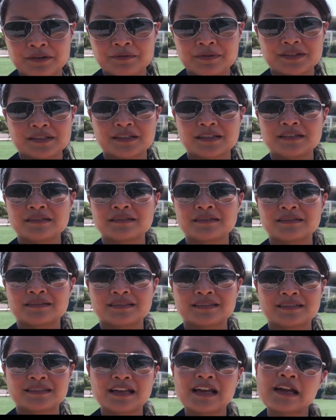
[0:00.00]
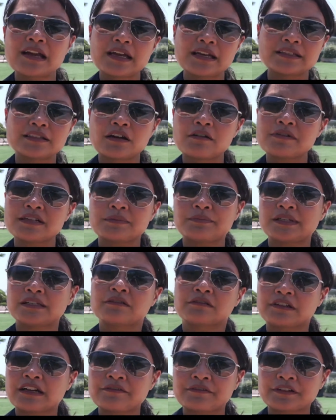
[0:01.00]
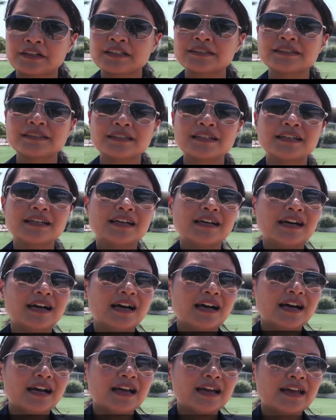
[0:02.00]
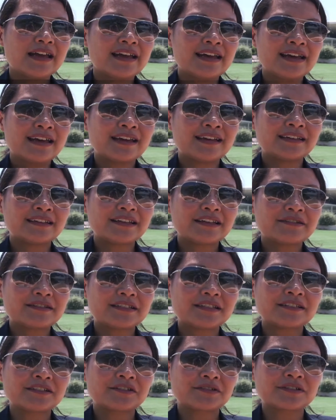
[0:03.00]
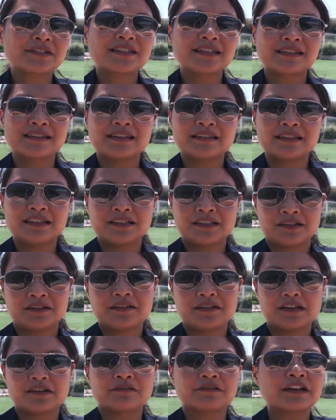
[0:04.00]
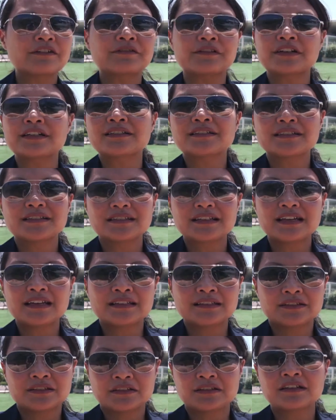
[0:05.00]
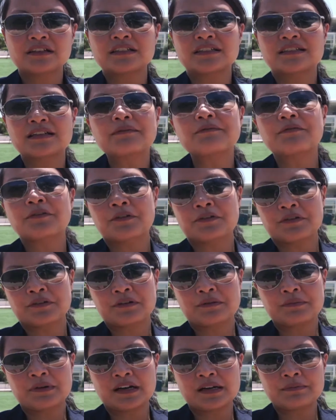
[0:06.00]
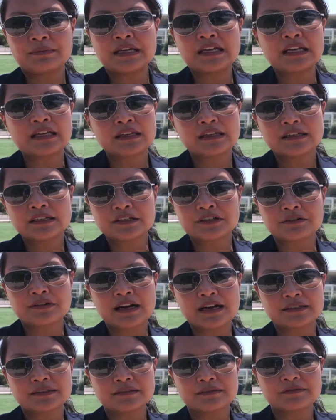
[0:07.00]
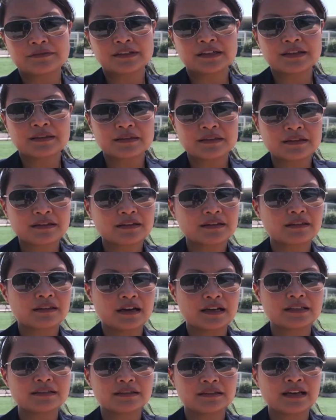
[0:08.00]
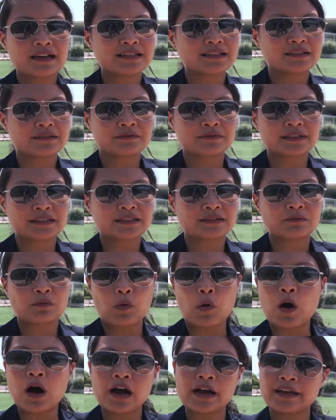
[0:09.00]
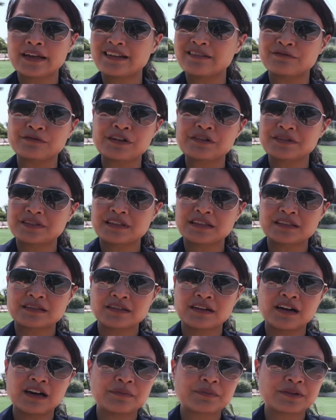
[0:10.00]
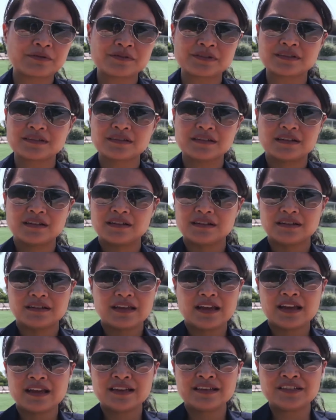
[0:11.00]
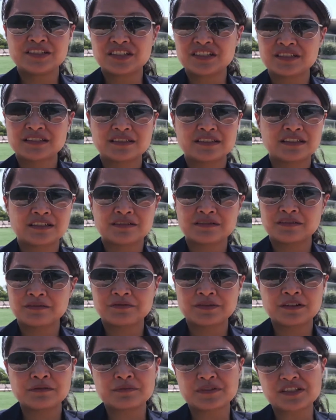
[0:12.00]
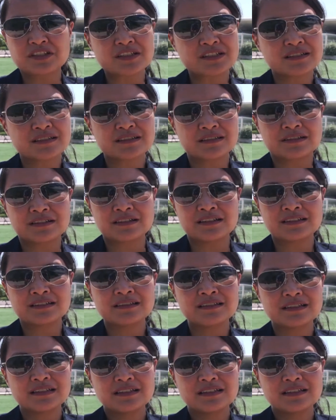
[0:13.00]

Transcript: with Skittles, and it's always been irreverent. And it's interesting that they took irreverence and took it a step further by being interactive. And I think that that's the reason why it rose to the top. It was, a just you know the film was just as good